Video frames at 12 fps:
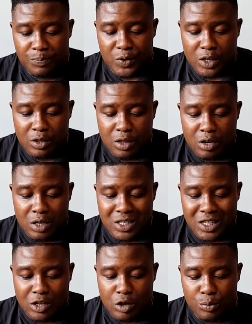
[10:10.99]
And a third
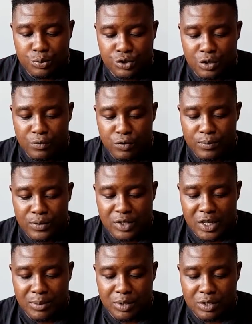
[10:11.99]
kit option from the
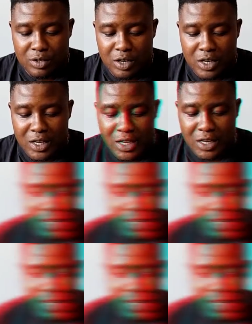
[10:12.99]
same designer here